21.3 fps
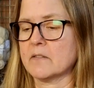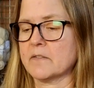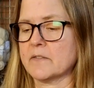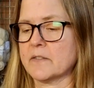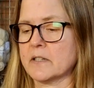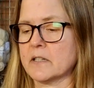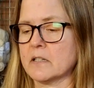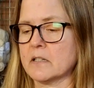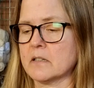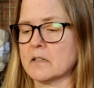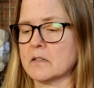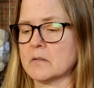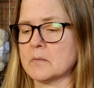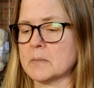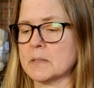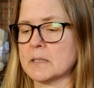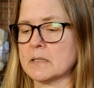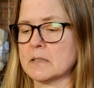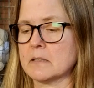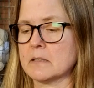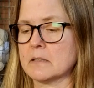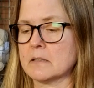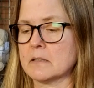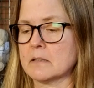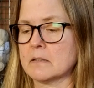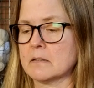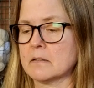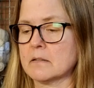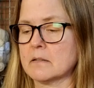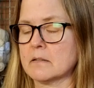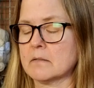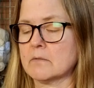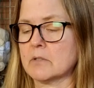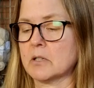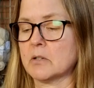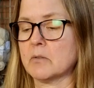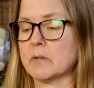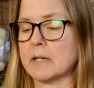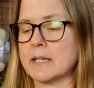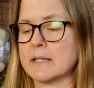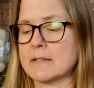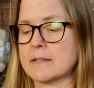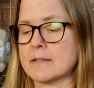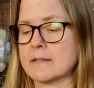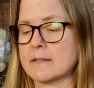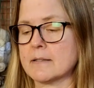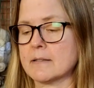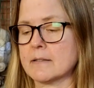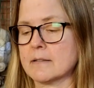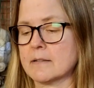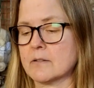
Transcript: farm and regrets.